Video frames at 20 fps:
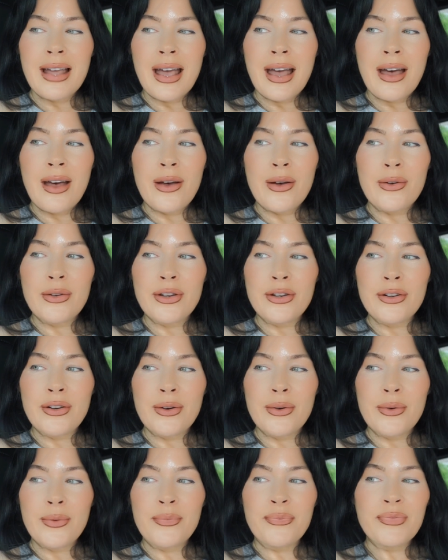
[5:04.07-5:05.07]
how, you
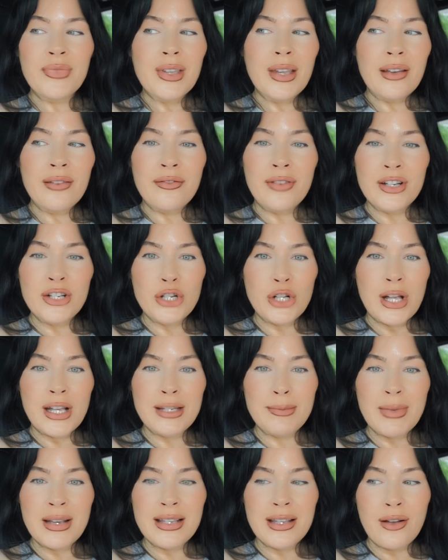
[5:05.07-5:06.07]
know, I
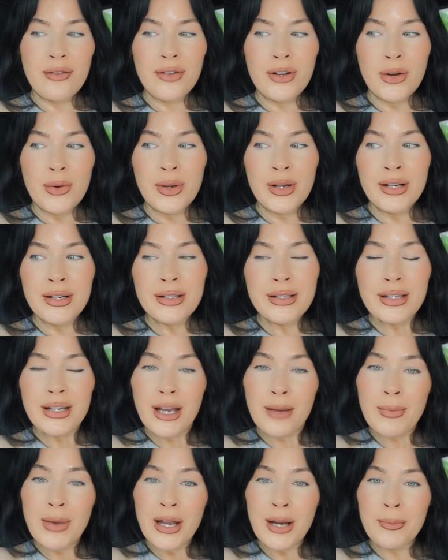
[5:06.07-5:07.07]
visualized myself going to
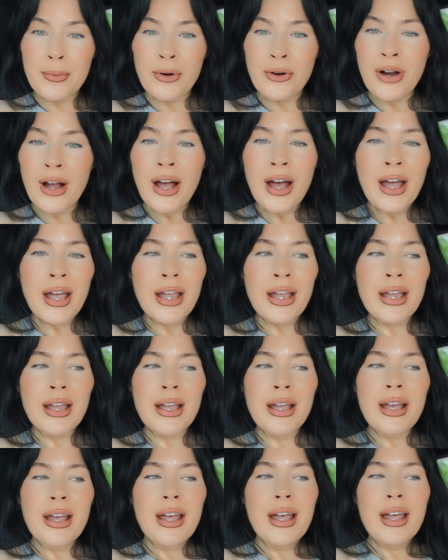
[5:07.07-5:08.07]
get my MRI